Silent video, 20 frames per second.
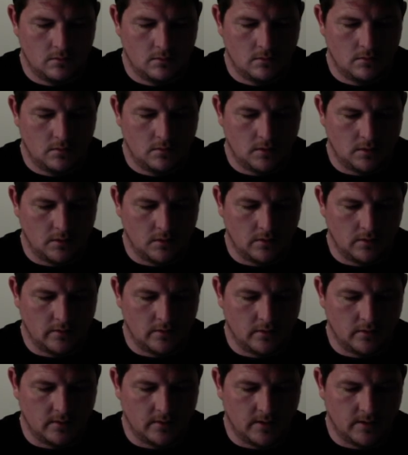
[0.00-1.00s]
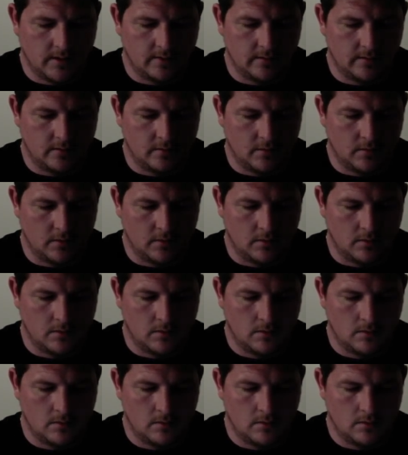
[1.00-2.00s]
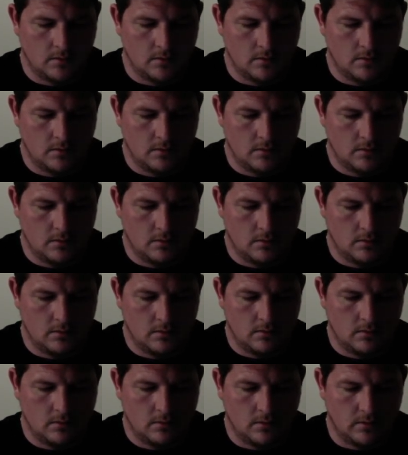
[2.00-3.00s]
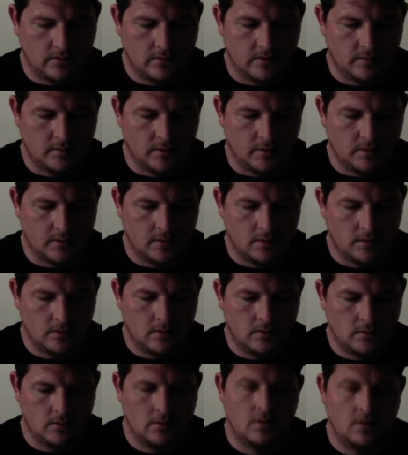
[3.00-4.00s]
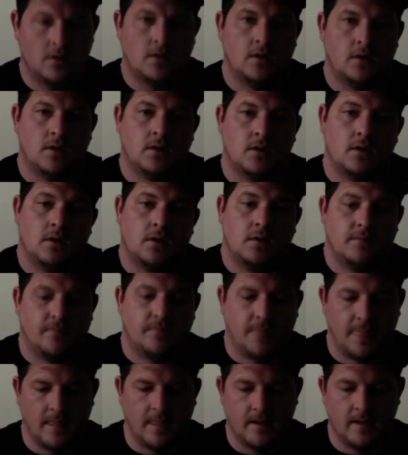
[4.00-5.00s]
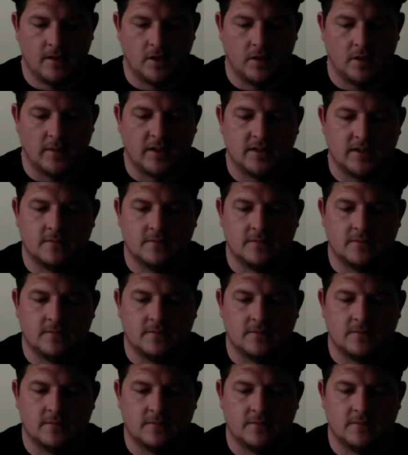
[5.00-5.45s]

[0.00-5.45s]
huh, is it not tonight? Is it tomorrow? That's tomorrow. Ignore me.